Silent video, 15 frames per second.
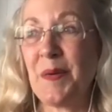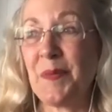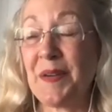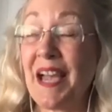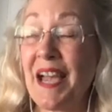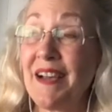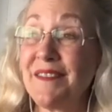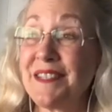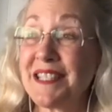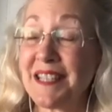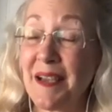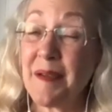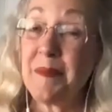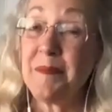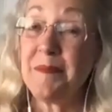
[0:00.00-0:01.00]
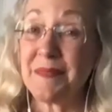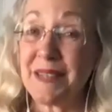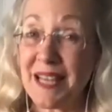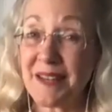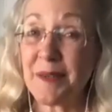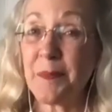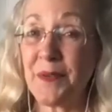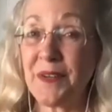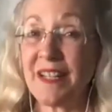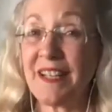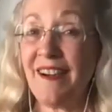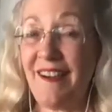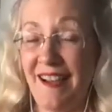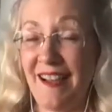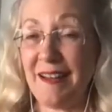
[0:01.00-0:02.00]
we have some that are pretty
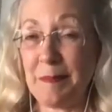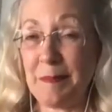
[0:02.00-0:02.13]
hot.